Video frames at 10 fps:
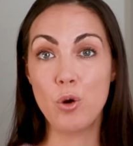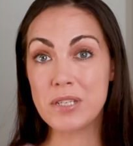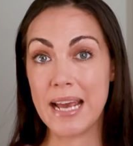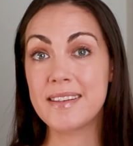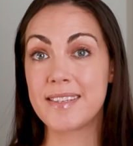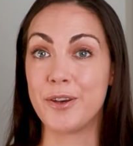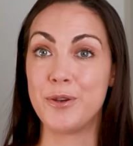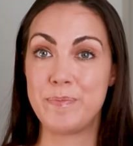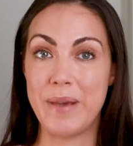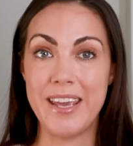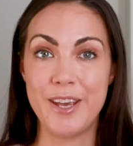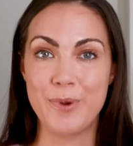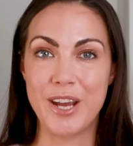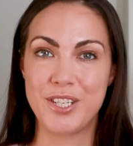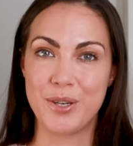Or Tesla, whose PE
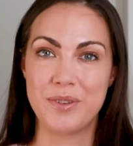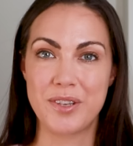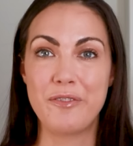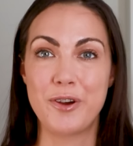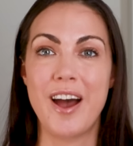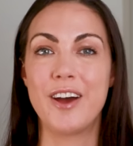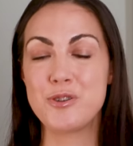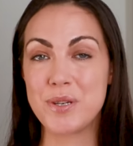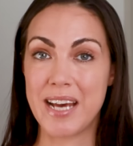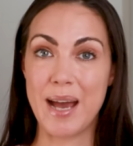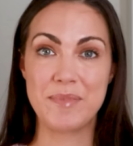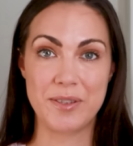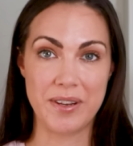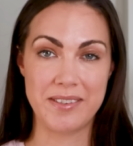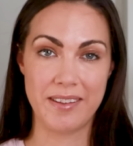ratio is over 100 times
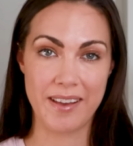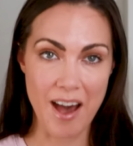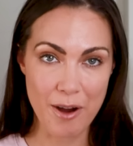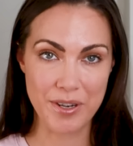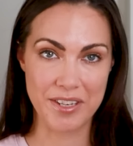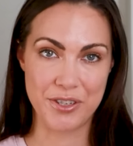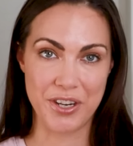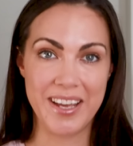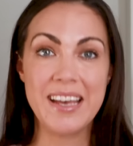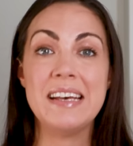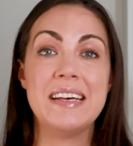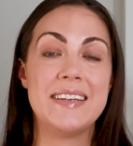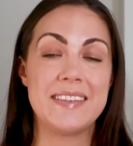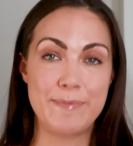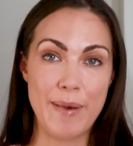the rest of the car industry,
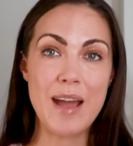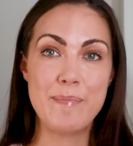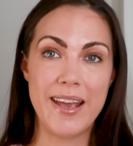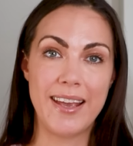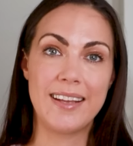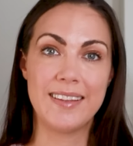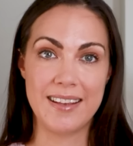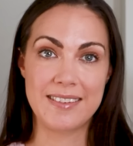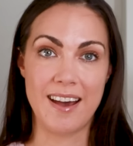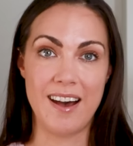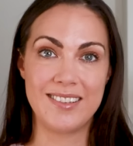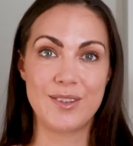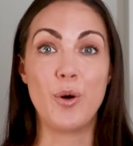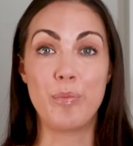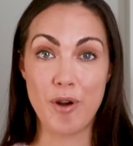despite making less cars
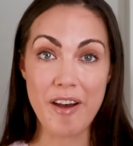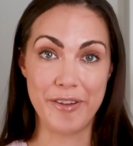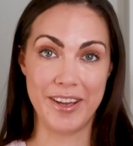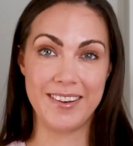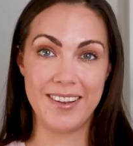or profit.